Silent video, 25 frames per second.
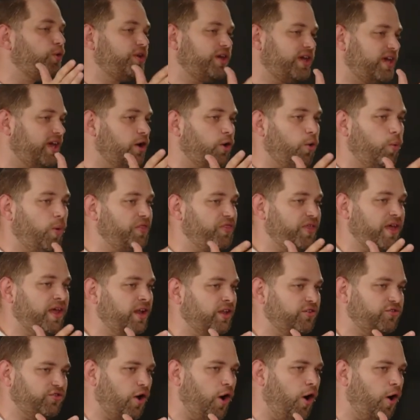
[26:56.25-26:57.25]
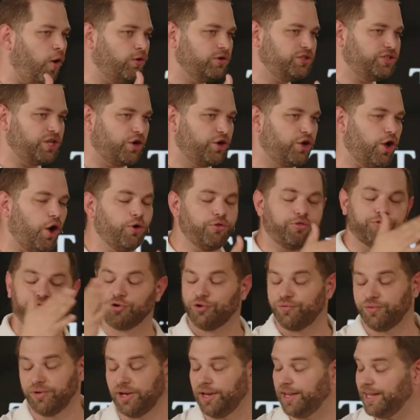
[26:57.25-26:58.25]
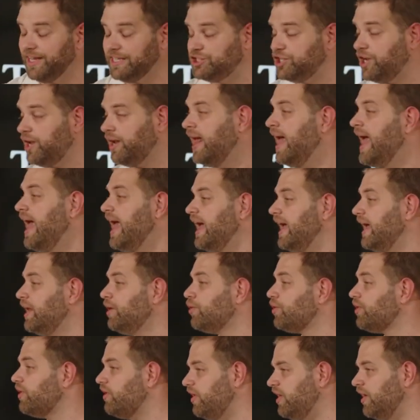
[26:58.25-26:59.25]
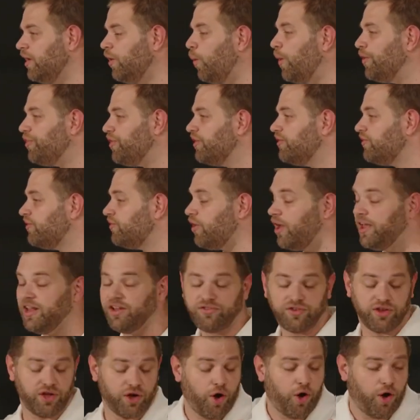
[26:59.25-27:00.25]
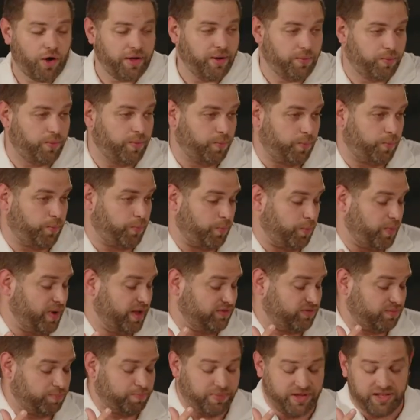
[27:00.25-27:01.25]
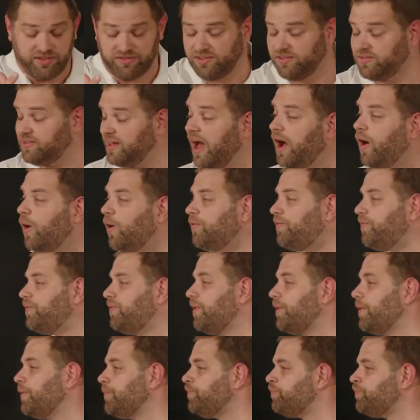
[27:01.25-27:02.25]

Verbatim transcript: will kill within its own. To go through religion, it'll kill with its, its, uh, its, itself.